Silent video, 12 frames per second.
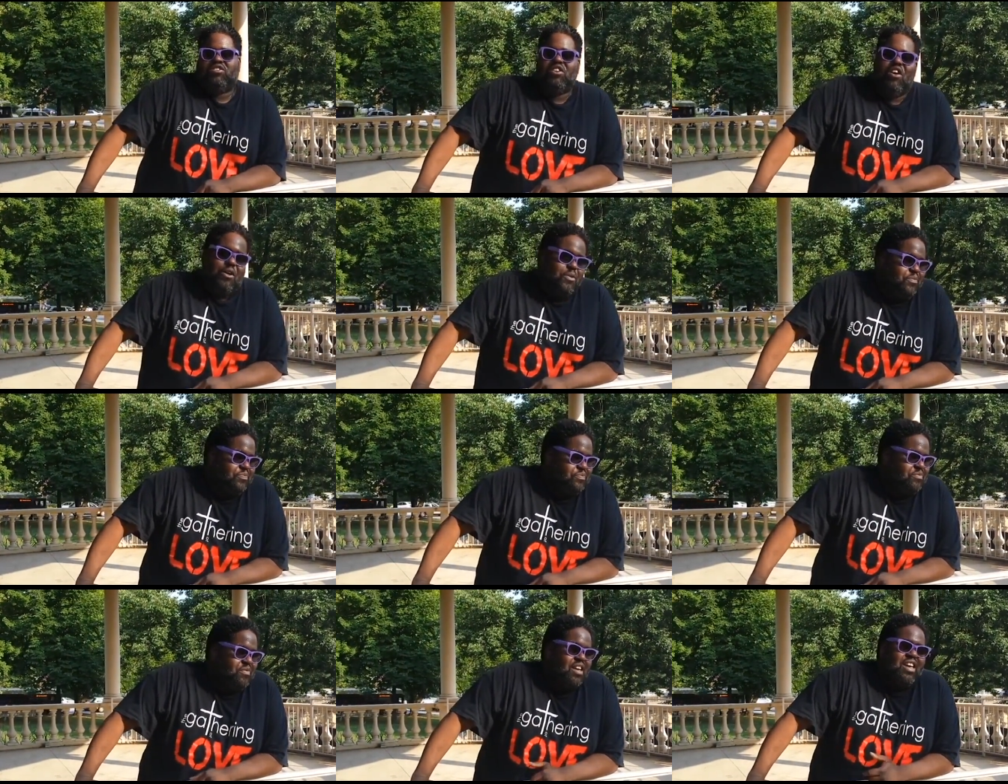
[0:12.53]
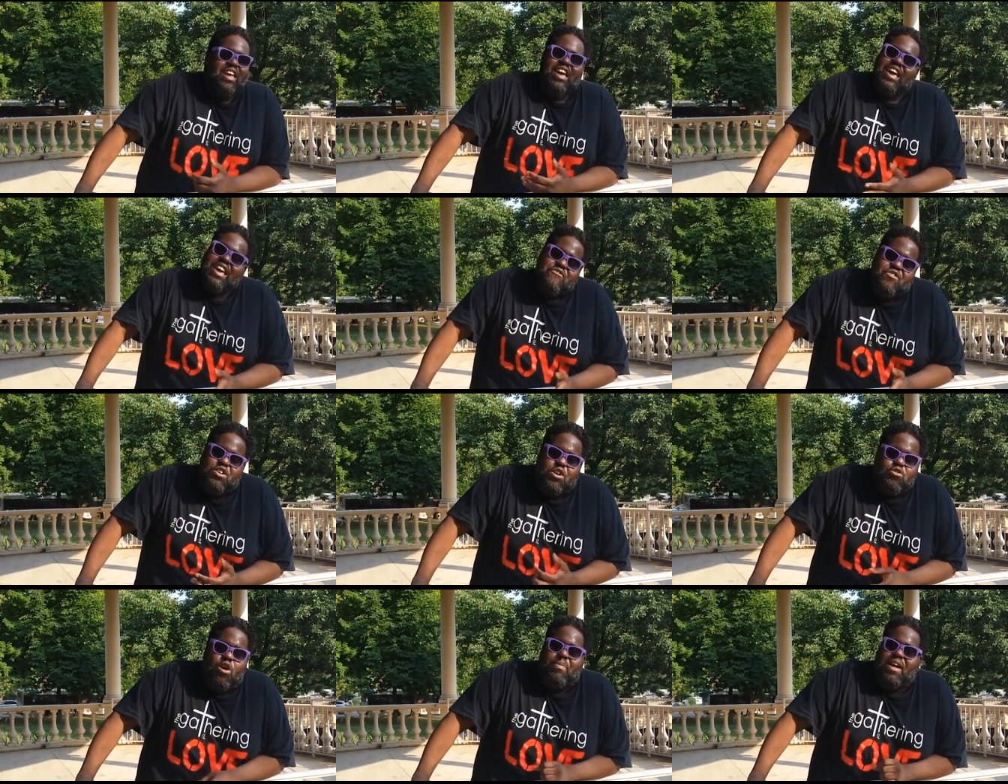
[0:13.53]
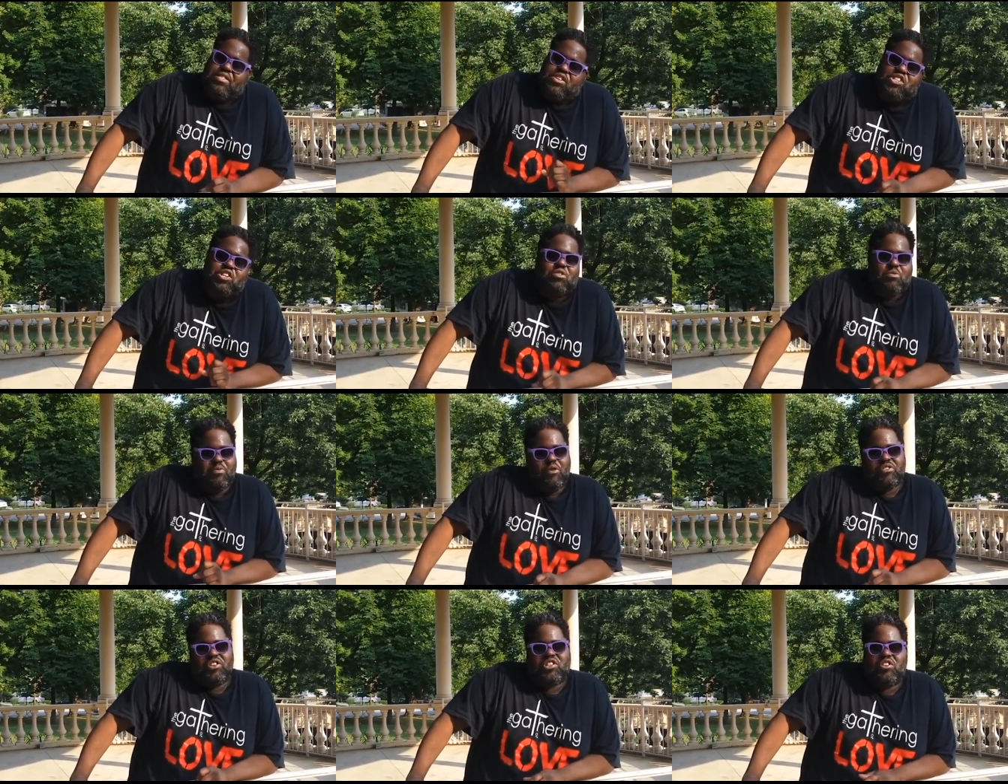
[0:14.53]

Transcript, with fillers: So, if you don't know about the Sugar Bowl, the